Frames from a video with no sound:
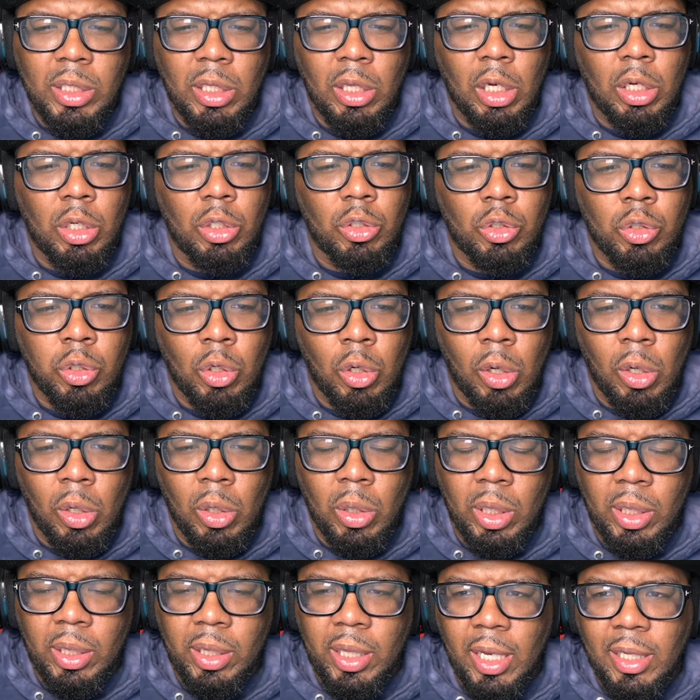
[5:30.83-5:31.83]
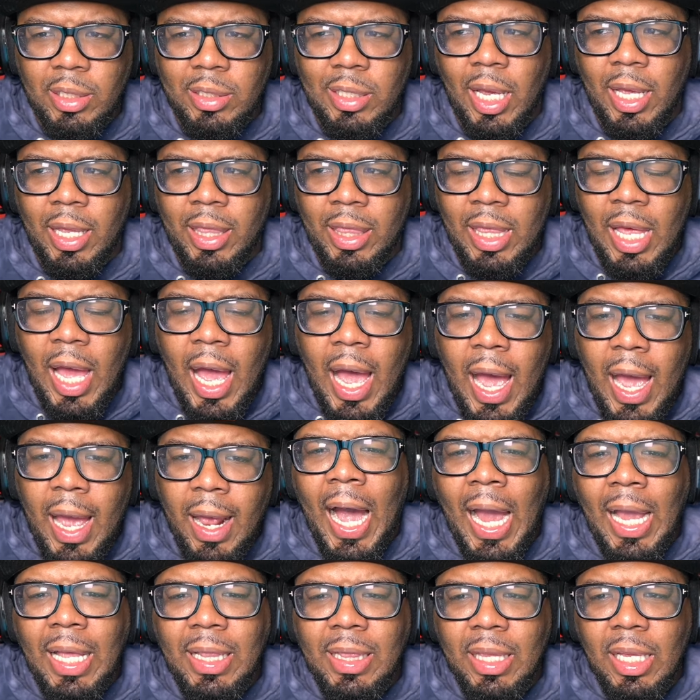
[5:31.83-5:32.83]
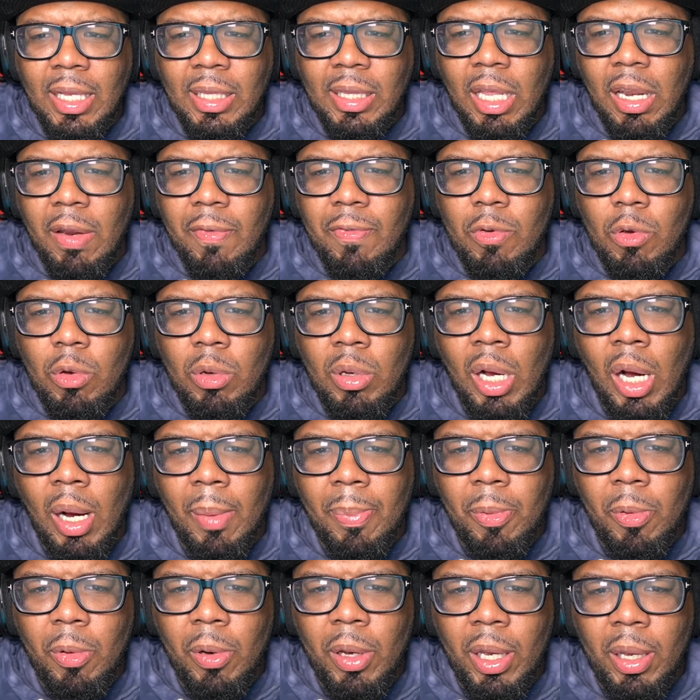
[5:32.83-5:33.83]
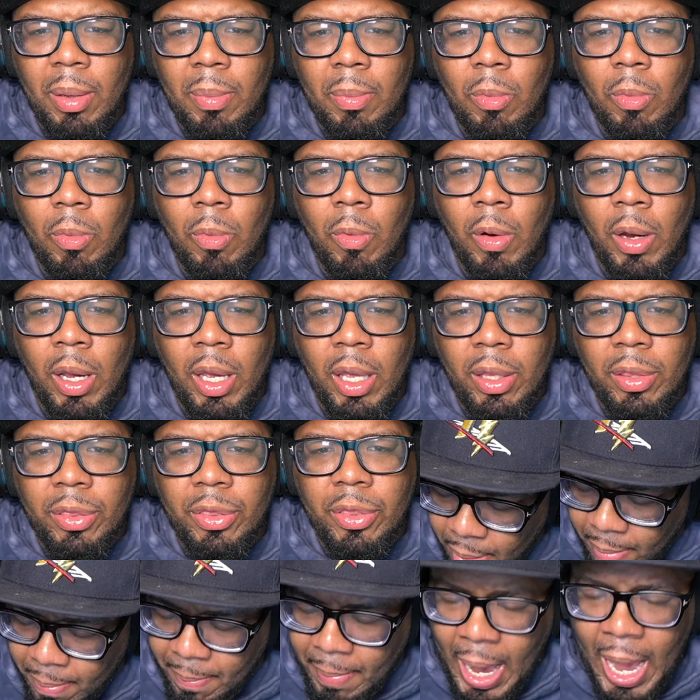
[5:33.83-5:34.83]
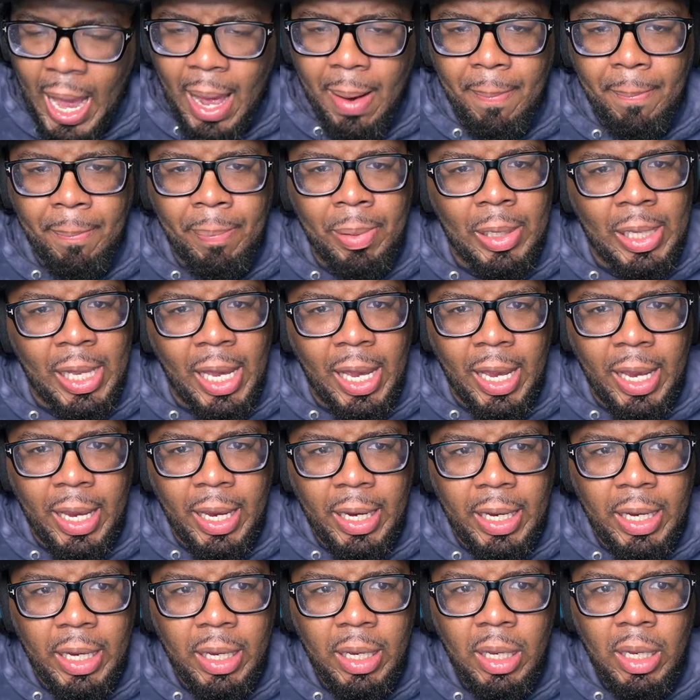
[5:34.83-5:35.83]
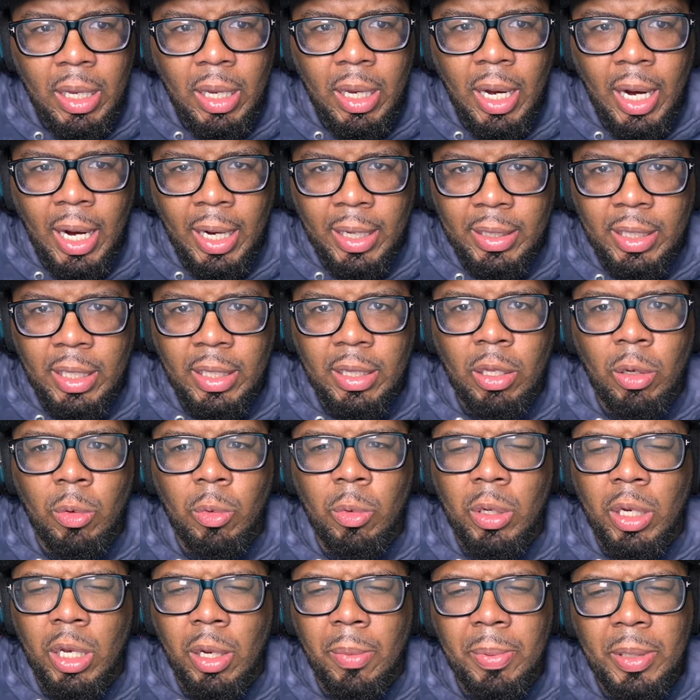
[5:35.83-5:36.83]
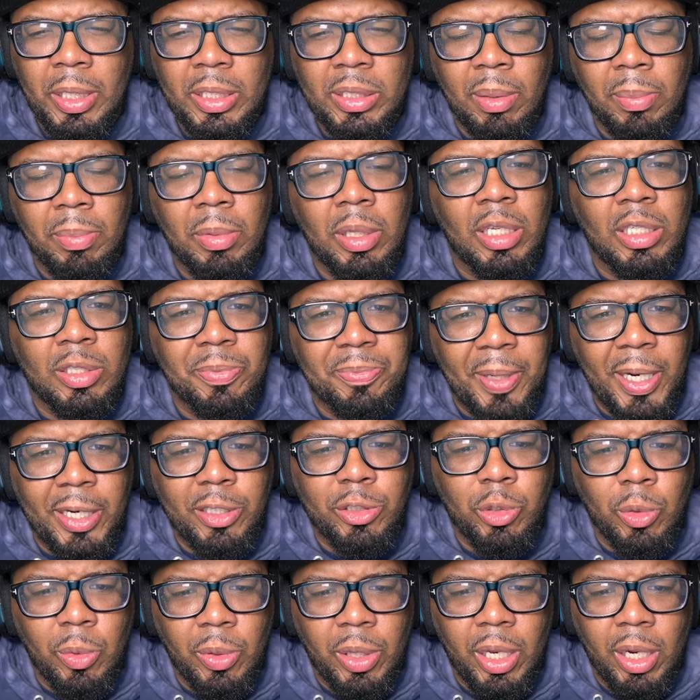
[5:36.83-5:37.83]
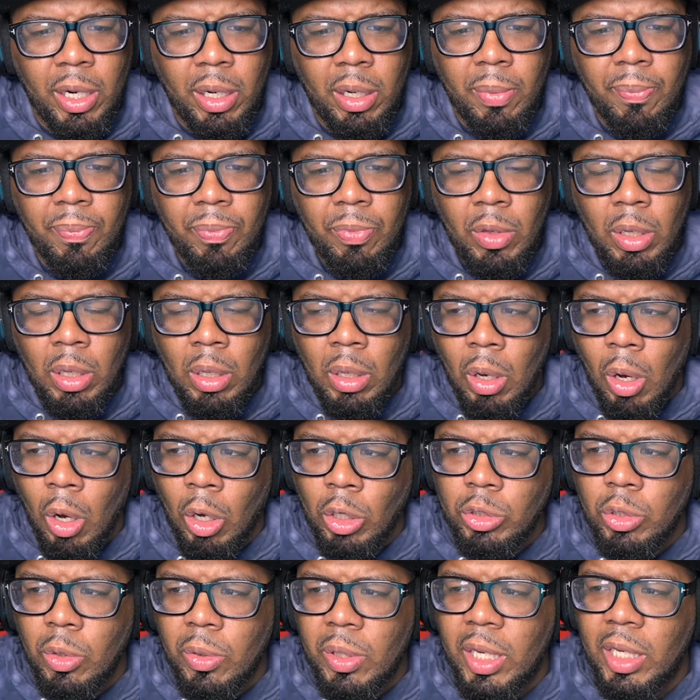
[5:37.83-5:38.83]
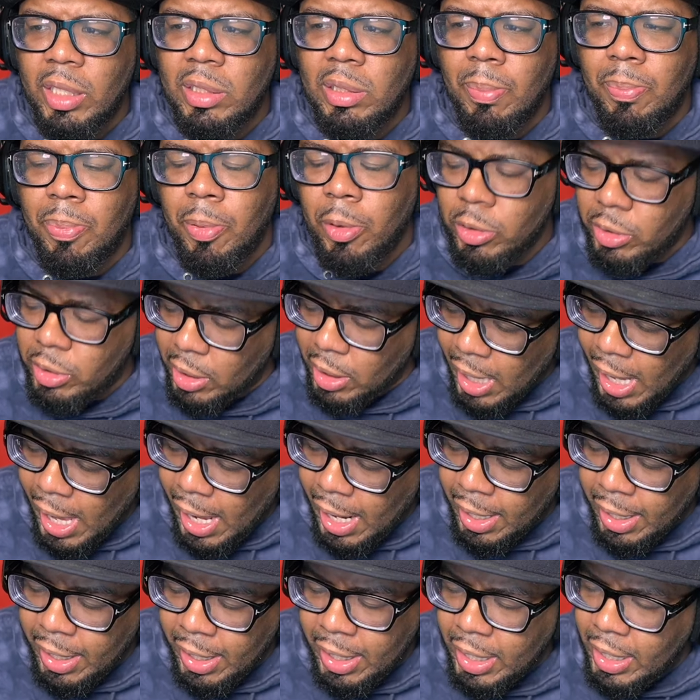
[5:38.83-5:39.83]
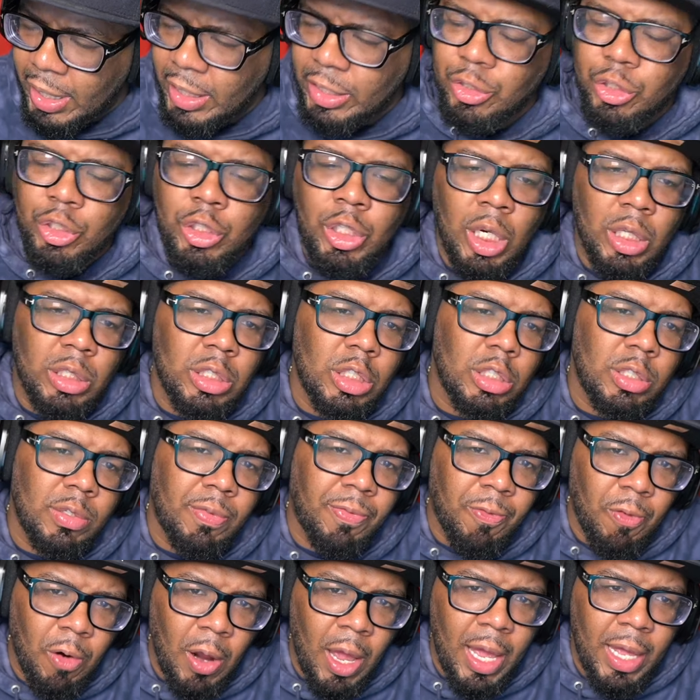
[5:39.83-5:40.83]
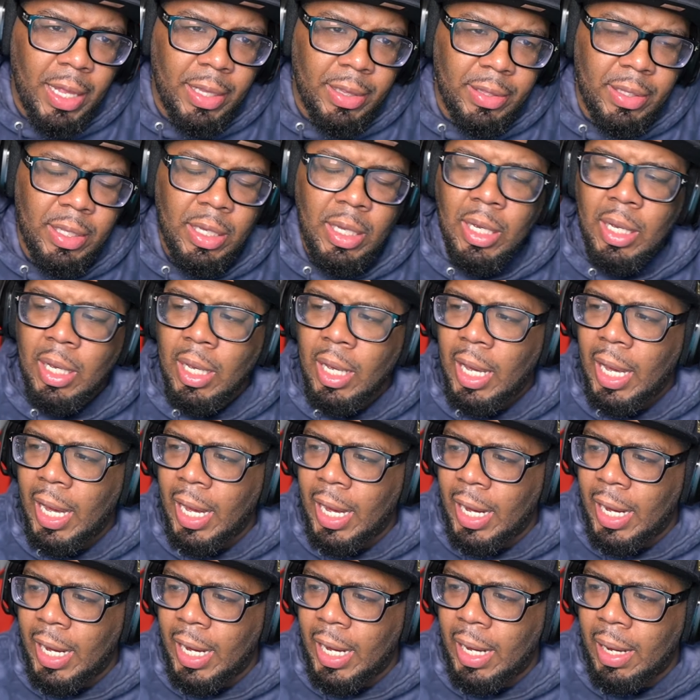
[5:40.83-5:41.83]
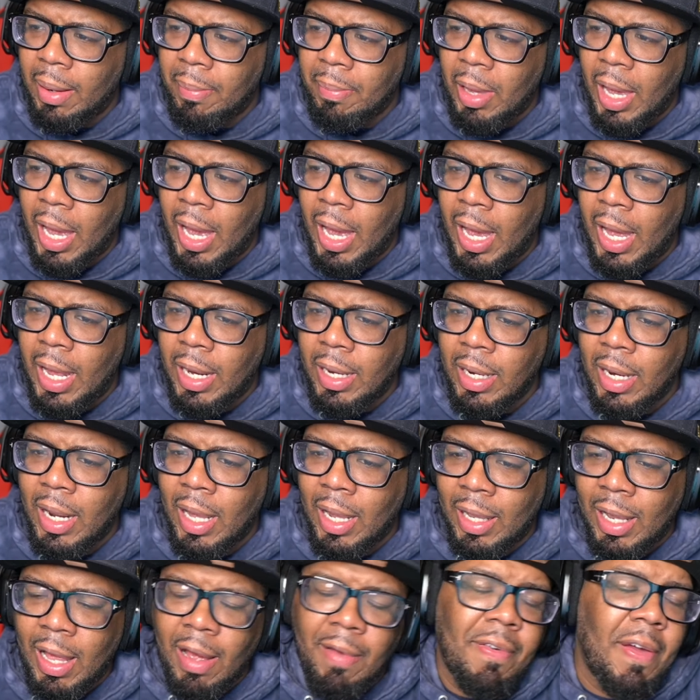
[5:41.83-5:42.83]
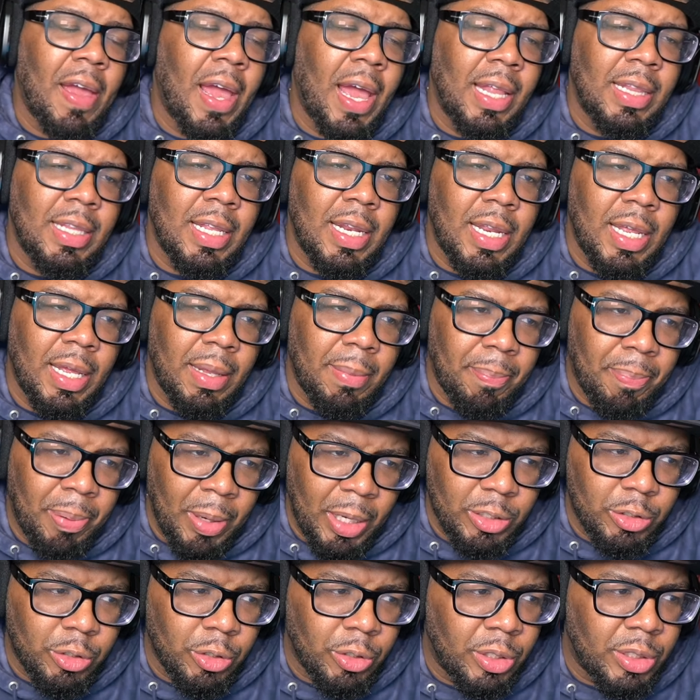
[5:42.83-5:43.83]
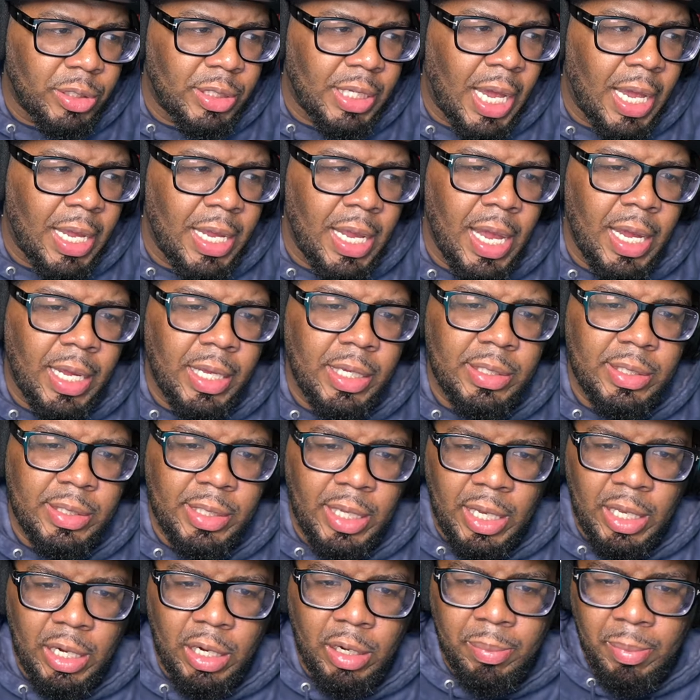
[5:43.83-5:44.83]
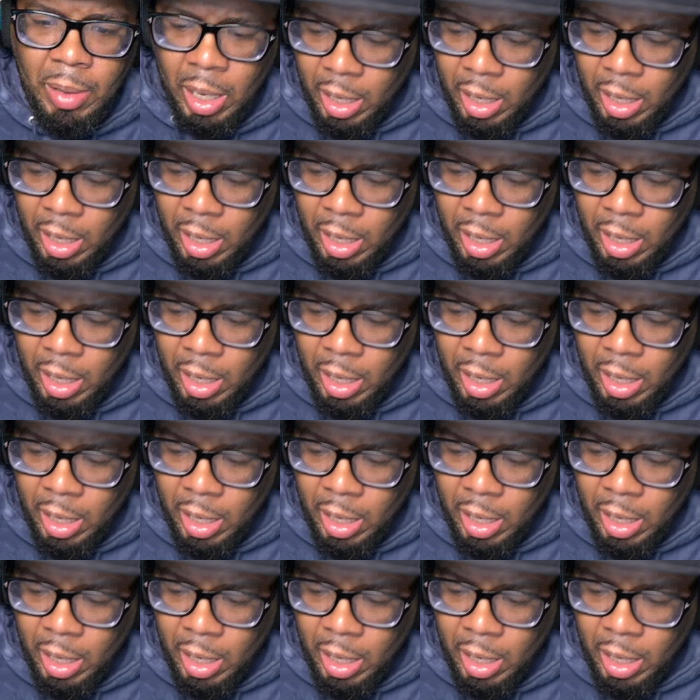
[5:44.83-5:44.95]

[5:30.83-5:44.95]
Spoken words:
and the control and things like that, I think that if you couple him with Matt Blake, I think there could be something special there. Also, he has some personality. He's Judge's friend. And left-handed pitchers at Yankee Stadium,